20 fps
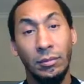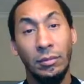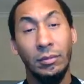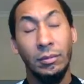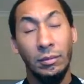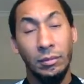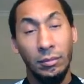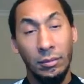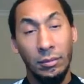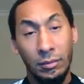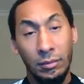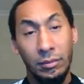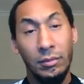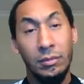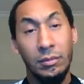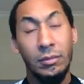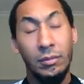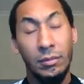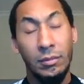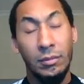
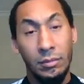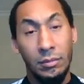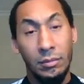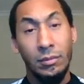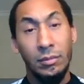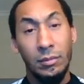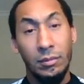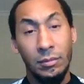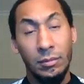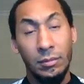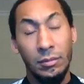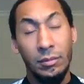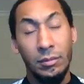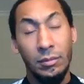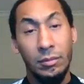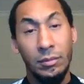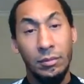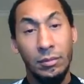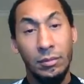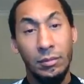
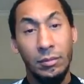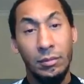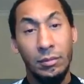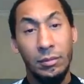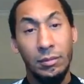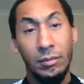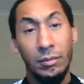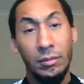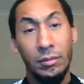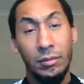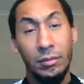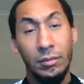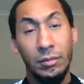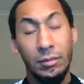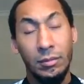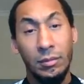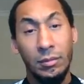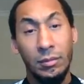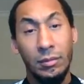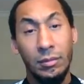
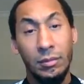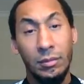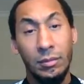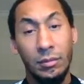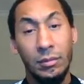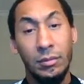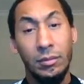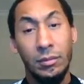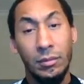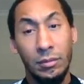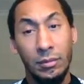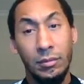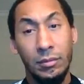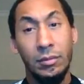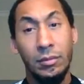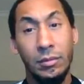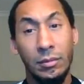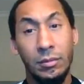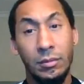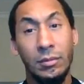
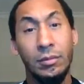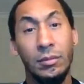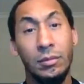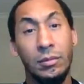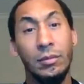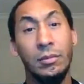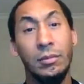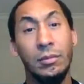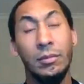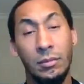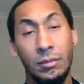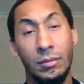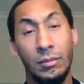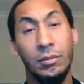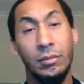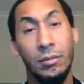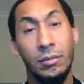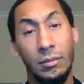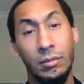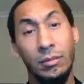
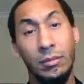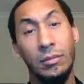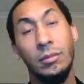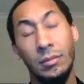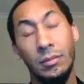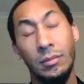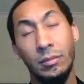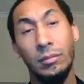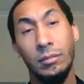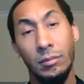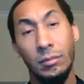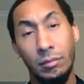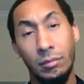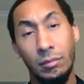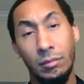This person isn't speaking.